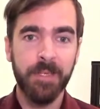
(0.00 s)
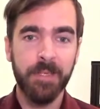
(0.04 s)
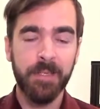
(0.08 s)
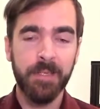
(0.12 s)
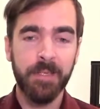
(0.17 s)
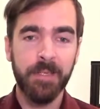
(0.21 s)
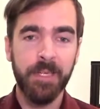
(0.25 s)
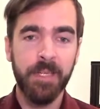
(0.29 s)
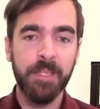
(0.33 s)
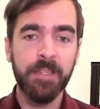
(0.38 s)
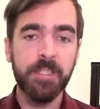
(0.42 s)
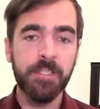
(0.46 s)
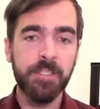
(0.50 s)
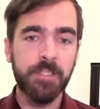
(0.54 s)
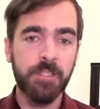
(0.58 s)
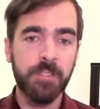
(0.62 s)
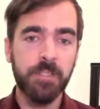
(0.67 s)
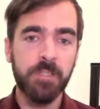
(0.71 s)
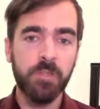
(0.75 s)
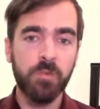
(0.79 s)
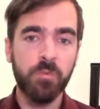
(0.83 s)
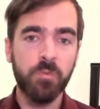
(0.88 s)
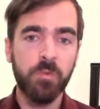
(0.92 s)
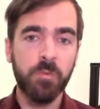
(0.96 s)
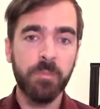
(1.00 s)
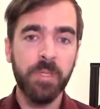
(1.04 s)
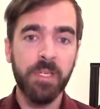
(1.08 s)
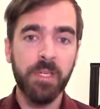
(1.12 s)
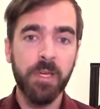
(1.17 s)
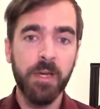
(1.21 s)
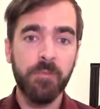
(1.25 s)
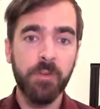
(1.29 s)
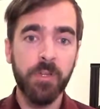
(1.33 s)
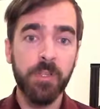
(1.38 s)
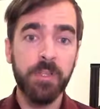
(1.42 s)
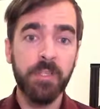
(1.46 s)
In this talk, we'll be
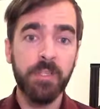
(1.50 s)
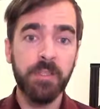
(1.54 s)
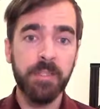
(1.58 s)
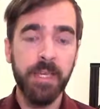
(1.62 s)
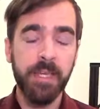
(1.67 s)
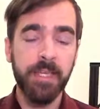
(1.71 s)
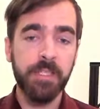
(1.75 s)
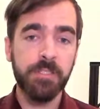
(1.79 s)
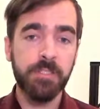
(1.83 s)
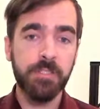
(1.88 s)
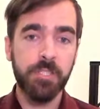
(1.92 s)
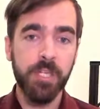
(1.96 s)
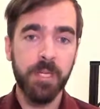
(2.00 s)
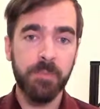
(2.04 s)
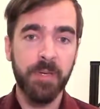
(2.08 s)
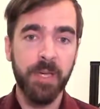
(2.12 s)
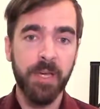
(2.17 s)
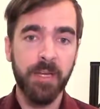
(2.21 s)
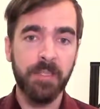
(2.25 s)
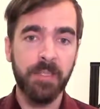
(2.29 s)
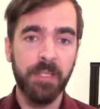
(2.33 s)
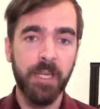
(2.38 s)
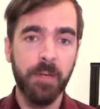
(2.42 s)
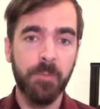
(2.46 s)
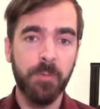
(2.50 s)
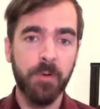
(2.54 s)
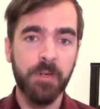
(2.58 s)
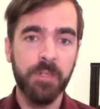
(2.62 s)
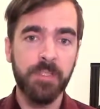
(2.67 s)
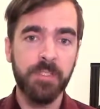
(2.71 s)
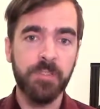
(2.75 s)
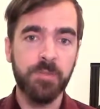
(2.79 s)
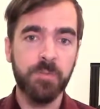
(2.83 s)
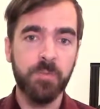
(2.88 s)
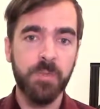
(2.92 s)
covering the latest Jetpack libraries